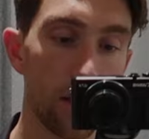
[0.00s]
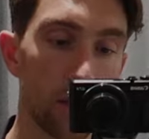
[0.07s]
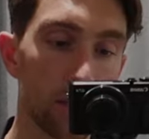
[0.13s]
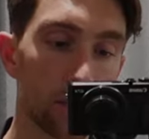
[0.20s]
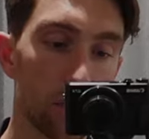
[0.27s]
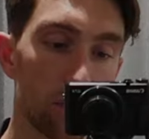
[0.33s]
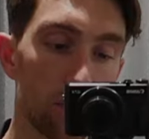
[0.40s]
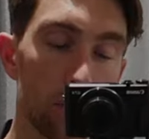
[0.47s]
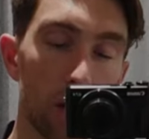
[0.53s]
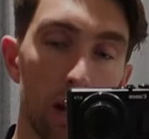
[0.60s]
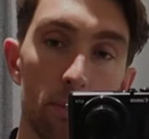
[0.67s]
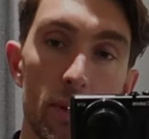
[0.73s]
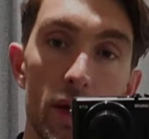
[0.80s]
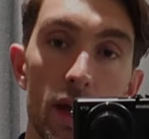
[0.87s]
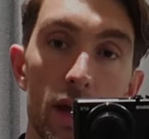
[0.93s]
So if you
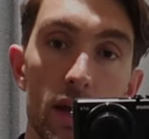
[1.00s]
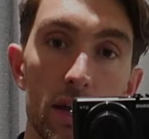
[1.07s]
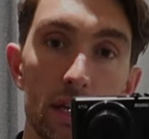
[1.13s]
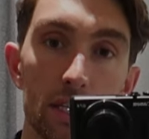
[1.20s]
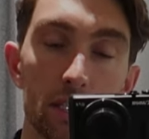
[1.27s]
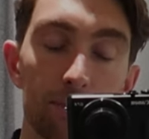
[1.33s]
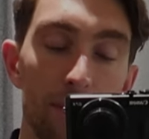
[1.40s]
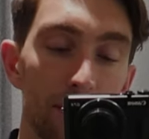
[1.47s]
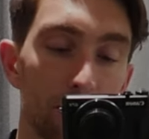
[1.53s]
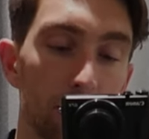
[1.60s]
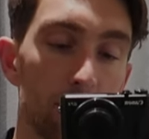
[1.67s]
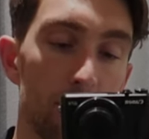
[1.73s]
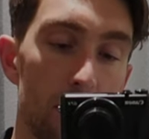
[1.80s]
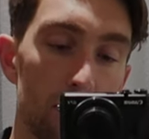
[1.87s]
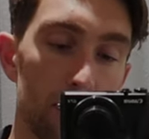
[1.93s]
come here, expect
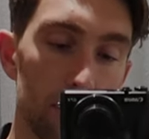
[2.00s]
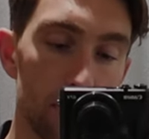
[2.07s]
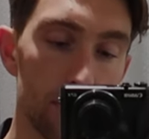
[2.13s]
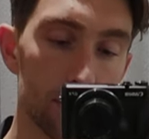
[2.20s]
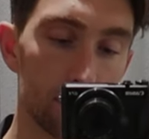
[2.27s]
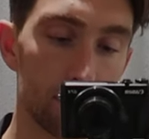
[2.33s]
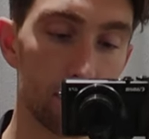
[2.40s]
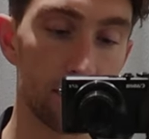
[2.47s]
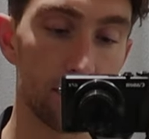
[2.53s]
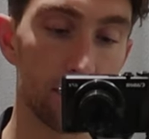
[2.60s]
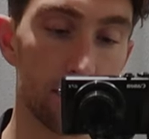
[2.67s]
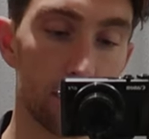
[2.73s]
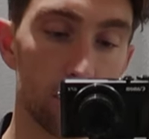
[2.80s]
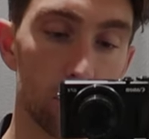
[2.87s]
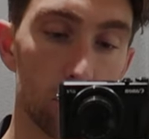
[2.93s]
very nice
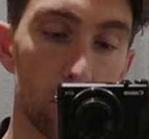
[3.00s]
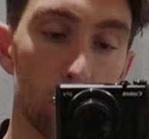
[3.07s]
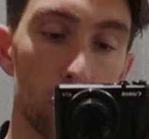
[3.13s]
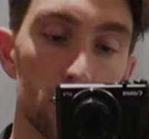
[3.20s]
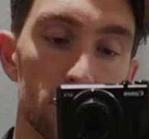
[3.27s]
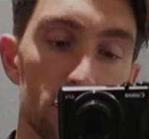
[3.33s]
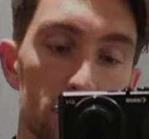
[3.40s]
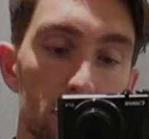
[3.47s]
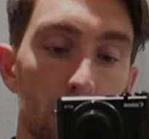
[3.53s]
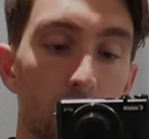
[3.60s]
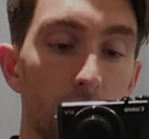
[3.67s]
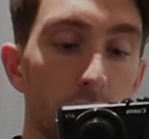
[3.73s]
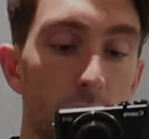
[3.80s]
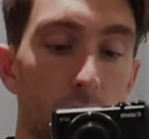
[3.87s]
fitted and good quality stuff.